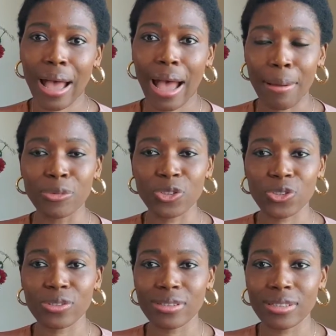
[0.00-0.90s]

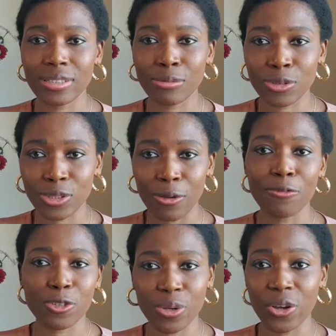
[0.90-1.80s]

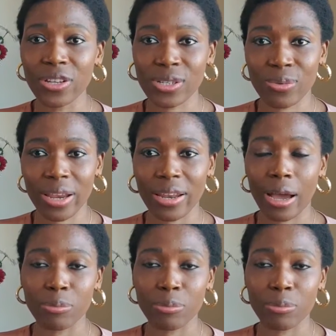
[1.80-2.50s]
to be honest right now,